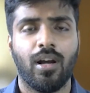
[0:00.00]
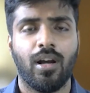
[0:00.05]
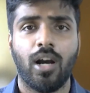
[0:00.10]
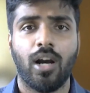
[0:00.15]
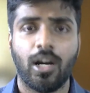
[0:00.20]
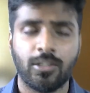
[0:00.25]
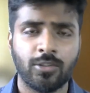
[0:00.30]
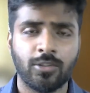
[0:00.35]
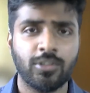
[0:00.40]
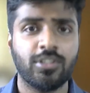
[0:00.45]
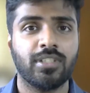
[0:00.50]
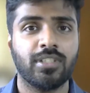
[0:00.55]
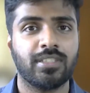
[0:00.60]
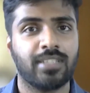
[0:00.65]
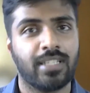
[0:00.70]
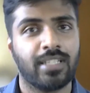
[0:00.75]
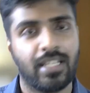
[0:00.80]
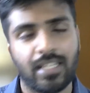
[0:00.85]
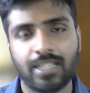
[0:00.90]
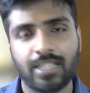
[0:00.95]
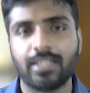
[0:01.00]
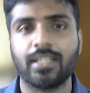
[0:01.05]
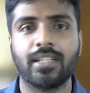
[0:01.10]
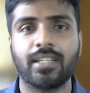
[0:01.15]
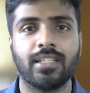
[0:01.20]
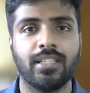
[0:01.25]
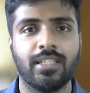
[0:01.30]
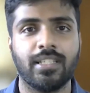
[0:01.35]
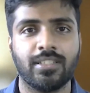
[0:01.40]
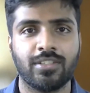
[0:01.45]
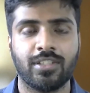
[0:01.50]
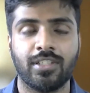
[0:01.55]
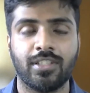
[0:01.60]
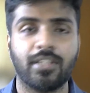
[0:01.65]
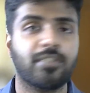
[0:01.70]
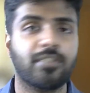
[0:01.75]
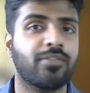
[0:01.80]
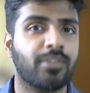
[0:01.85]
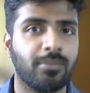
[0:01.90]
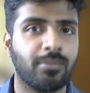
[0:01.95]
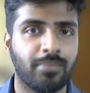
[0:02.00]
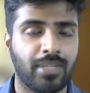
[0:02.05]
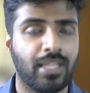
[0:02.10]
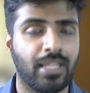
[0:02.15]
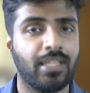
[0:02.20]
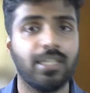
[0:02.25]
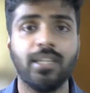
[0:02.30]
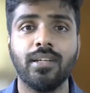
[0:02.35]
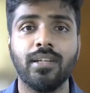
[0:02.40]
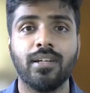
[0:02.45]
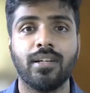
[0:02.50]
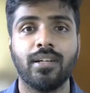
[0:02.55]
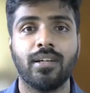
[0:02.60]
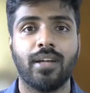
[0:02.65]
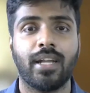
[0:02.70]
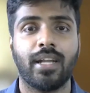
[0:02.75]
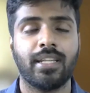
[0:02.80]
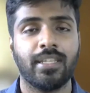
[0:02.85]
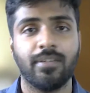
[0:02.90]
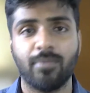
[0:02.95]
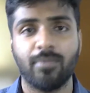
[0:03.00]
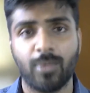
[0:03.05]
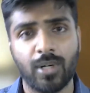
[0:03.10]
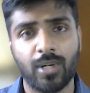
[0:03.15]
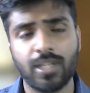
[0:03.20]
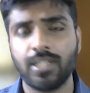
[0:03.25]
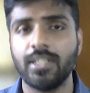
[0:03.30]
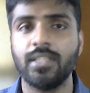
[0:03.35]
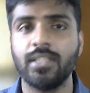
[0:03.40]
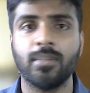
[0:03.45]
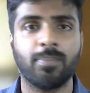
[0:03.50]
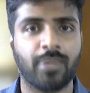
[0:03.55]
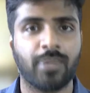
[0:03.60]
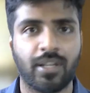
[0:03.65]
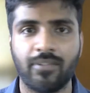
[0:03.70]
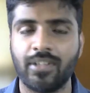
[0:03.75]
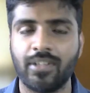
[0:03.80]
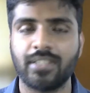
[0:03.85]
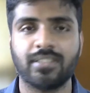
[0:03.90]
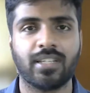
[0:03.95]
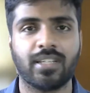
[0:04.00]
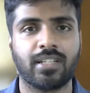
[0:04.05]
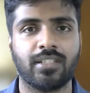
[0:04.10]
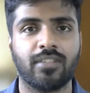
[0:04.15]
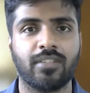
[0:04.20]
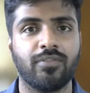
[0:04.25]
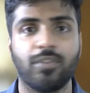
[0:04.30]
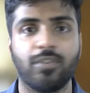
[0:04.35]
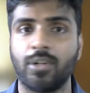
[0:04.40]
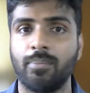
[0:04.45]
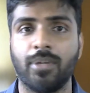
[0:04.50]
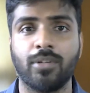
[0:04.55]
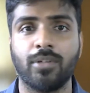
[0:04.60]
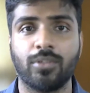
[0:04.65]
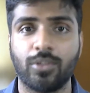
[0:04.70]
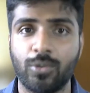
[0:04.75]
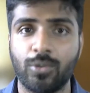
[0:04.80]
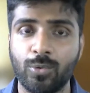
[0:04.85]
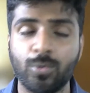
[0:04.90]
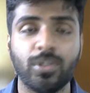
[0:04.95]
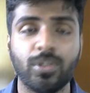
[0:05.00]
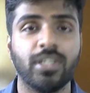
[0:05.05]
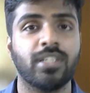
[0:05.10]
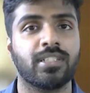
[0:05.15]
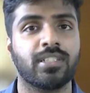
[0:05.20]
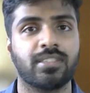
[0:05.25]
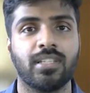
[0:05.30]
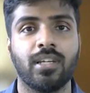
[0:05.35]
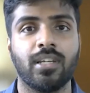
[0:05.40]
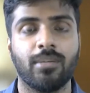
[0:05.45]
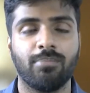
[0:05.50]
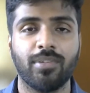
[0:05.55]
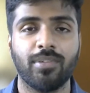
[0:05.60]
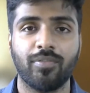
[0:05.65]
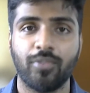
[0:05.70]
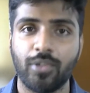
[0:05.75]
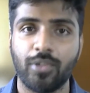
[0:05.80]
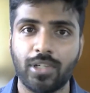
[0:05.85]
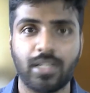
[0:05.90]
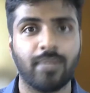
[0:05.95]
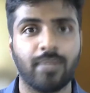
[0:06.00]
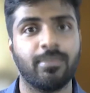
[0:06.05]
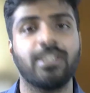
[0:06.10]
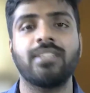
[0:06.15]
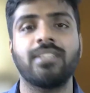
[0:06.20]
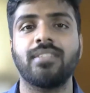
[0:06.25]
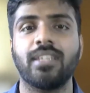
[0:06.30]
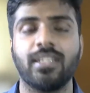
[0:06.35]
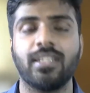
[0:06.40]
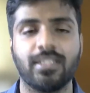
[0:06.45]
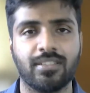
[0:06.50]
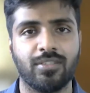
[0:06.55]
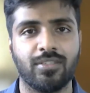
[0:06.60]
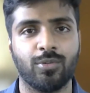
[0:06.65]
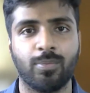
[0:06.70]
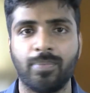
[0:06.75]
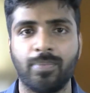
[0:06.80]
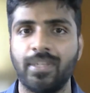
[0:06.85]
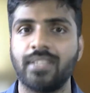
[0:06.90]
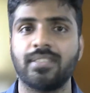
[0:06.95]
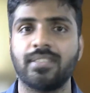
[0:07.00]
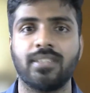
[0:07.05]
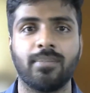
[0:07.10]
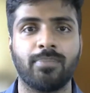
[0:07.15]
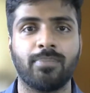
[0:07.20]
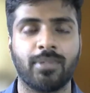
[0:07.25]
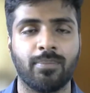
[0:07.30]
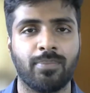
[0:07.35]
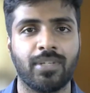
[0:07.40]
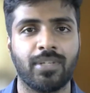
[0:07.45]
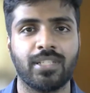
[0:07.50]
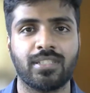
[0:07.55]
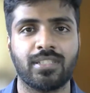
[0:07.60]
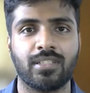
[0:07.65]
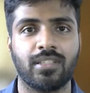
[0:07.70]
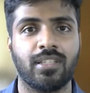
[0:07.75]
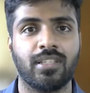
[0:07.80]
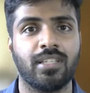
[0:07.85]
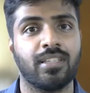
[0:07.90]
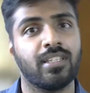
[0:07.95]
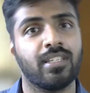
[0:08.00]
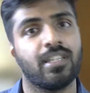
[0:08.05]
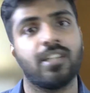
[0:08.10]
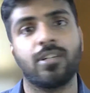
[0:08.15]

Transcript: Anuj is an electrical engineer from Delhi and he worked in the private sector for about two years before commencing his UPSC preparation in the year